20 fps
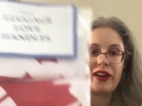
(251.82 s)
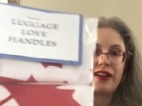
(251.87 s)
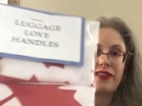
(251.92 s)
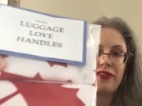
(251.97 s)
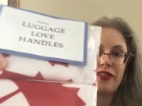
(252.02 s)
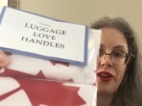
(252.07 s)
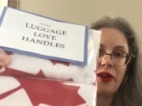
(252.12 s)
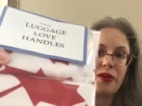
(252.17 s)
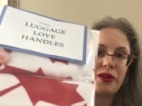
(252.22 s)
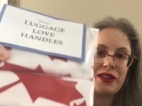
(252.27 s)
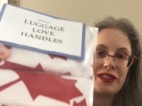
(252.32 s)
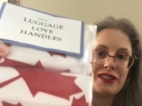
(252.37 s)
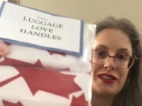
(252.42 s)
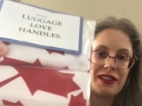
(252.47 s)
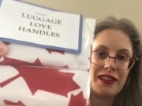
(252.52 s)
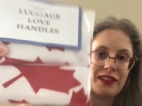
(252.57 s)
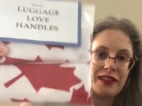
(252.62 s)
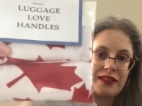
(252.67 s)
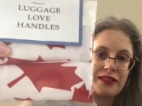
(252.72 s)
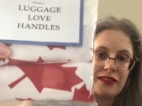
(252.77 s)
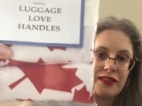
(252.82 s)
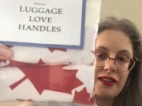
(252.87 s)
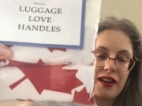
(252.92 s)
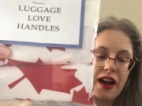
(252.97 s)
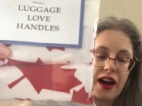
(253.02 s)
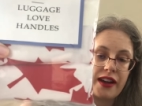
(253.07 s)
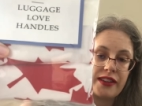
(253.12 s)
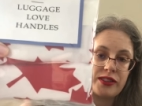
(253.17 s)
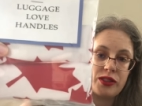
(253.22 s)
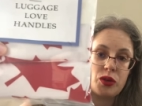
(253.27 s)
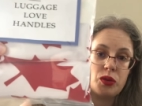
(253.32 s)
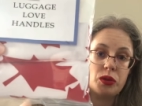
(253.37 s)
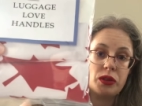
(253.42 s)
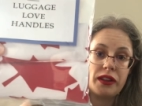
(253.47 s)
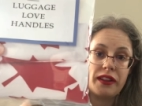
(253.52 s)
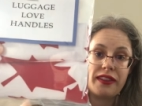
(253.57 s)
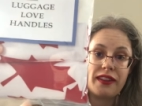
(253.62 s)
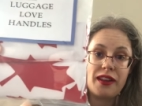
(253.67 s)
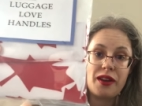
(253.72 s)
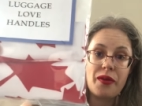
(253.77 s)
if you're going to the school
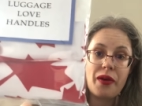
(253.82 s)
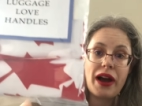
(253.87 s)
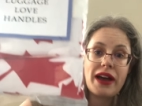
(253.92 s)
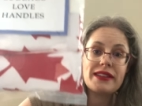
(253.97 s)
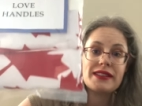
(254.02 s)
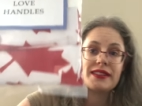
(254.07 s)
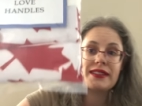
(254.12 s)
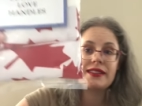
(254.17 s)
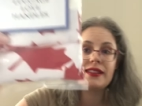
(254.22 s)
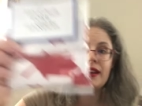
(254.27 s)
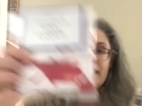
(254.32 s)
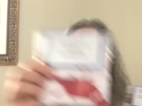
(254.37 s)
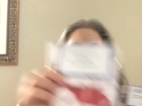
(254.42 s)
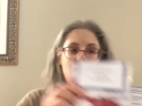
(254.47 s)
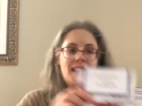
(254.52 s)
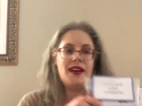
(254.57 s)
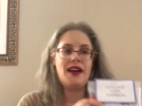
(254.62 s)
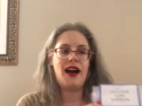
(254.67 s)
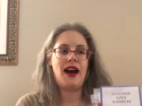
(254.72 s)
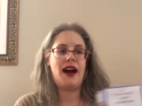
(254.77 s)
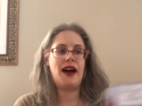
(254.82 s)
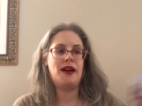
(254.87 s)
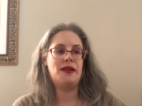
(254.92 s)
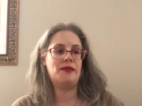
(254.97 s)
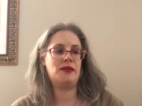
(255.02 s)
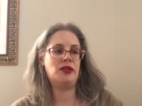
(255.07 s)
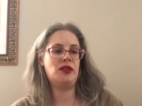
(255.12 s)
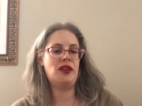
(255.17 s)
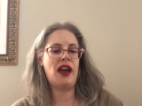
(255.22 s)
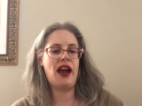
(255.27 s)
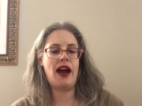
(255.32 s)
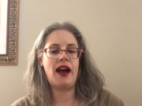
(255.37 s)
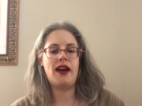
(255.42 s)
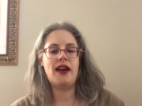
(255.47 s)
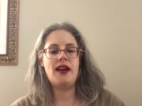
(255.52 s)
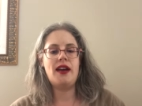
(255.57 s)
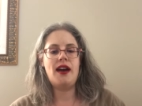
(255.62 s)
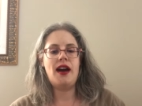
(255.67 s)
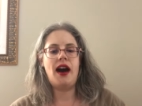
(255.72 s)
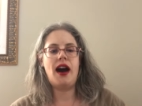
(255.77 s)
in the US. So yeah.
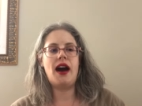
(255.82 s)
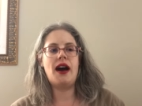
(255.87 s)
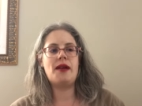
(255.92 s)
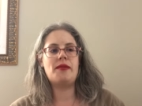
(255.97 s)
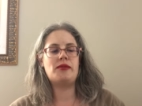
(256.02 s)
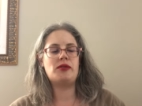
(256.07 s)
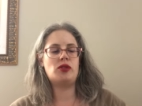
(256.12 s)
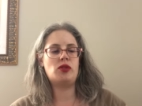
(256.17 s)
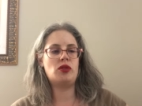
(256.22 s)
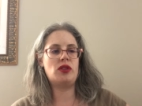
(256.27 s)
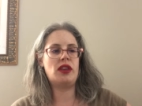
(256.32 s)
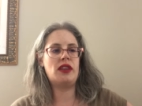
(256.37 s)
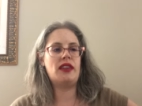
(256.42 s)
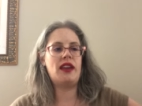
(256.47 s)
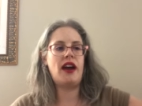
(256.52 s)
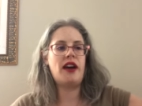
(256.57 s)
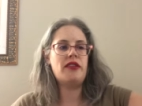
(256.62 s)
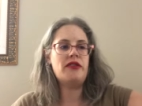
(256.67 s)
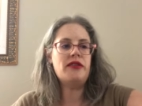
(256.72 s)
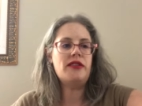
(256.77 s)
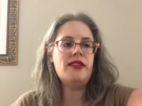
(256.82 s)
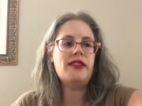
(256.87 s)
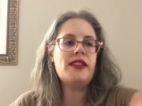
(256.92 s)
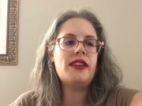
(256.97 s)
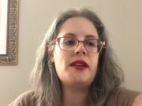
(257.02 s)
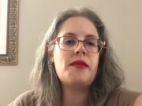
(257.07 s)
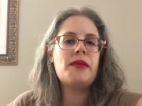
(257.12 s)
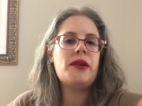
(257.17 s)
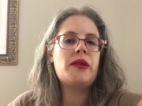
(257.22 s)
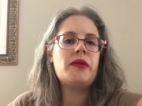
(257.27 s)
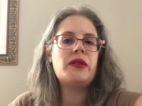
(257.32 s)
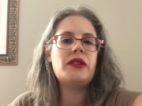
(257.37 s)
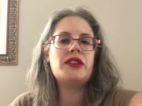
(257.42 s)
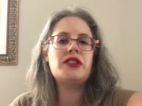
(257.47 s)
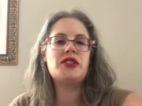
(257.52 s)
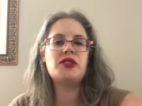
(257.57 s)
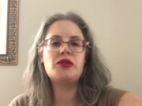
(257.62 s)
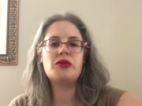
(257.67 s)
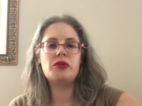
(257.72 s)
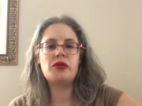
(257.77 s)
So then the other thing that you might want to
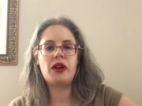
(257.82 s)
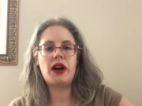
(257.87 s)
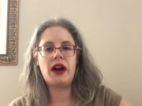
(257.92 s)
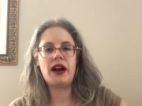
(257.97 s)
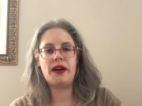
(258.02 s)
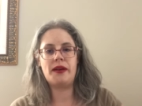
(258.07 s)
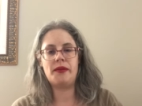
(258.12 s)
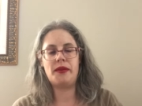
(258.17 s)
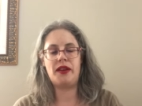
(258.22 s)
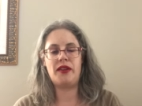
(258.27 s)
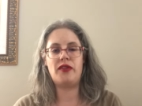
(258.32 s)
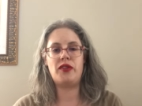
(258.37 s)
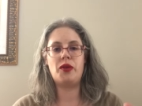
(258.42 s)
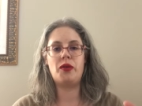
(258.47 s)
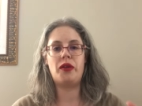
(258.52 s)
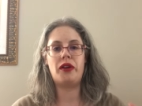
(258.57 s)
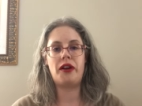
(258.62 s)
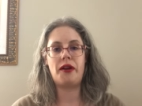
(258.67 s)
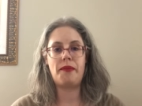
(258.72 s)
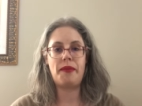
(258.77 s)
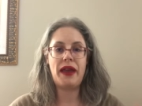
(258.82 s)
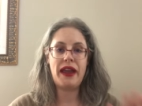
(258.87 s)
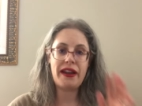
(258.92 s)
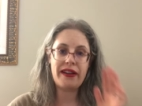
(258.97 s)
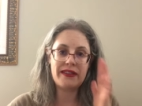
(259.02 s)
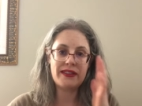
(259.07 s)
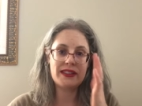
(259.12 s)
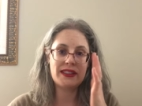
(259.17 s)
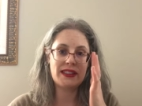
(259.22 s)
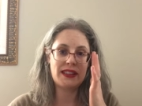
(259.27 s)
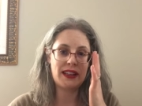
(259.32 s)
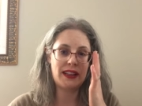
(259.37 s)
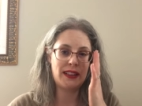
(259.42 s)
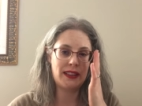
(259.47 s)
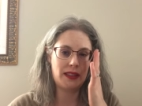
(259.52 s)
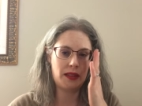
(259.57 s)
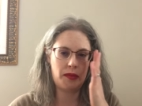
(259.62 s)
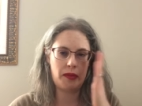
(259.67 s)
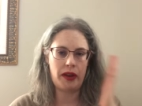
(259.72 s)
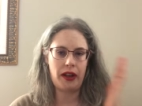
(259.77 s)
do if you are a parent sending
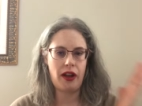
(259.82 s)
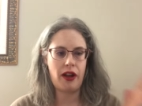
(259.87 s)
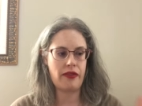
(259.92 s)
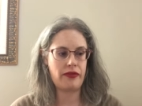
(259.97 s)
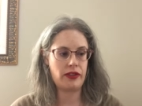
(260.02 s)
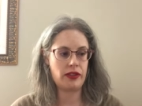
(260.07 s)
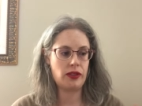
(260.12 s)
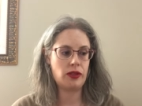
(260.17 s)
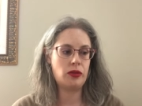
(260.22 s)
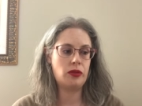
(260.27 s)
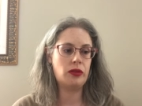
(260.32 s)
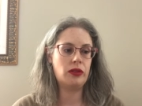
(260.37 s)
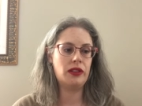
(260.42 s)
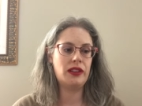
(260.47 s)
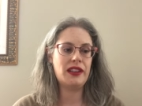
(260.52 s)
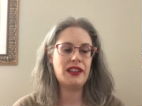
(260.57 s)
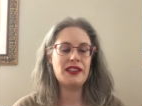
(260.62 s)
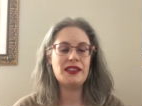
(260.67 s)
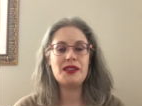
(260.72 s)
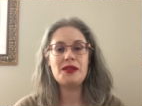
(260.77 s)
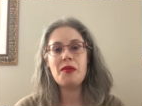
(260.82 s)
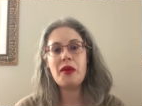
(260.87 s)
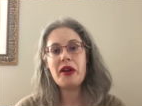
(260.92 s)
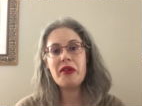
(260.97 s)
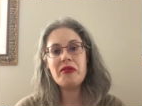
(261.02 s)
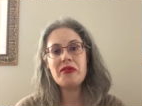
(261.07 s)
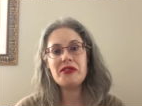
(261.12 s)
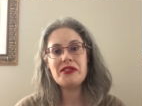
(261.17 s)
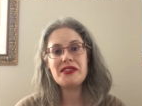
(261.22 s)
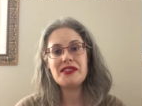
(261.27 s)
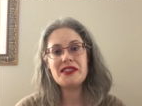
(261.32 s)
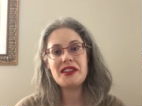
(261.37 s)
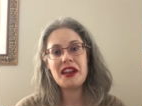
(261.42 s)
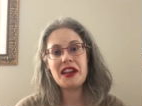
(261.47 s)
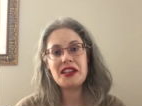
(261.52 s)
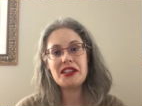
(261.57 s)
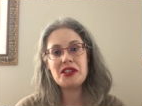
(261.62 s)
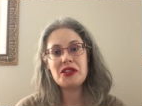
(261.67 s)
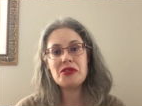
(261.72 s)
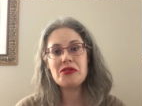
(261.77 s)
somebody off to school is you might want to
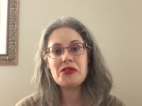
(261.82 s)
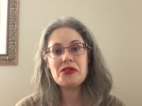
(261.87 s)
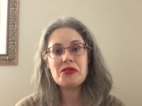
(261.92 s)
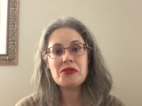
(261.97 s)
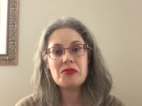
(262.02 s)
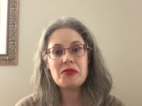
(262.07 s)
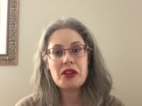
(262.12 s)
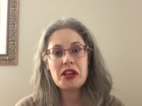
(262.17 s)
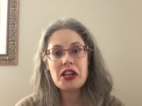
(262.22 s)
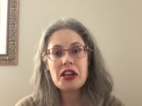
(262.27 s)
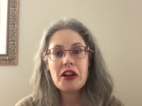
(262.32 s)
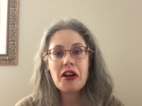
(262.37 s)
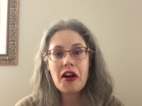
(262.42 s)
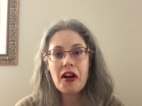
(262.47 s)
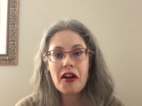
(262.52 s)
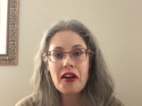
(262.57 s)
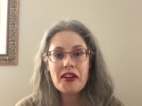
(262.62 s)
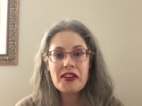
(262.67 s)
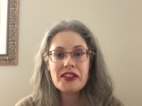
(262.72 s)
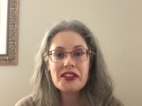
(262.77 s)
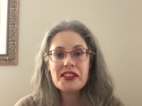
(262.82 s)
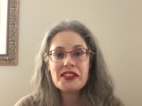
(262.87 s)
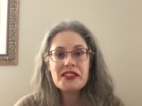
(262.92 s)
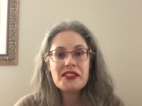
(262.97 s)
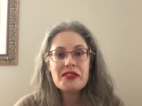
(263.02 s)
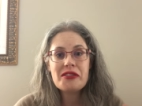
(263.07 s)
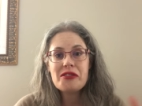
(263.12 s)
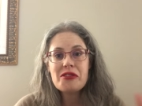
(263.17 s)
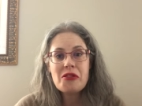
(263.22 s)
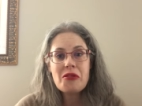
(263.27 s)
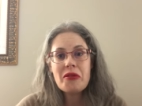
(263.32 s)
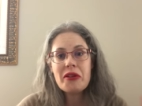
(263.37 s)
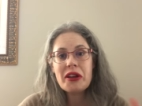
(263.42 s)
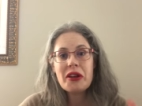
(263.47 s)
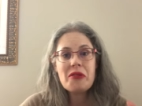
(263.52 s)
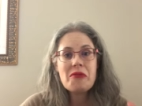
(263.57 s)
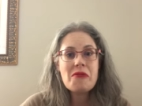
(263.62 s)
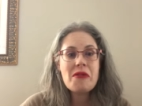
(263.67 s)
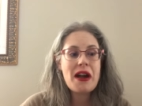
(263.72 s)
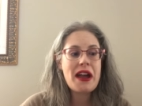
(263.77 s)
send your sweetheart, because they're going
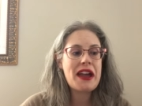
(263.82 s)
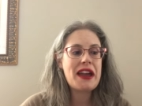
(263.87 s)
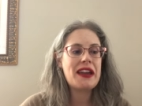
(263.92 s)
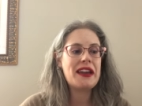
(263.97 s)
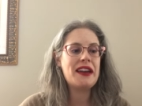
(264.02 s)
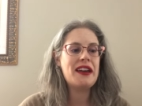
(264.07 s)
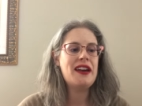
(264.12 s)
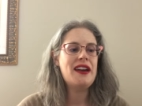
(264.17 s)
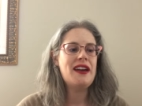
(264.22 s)
away,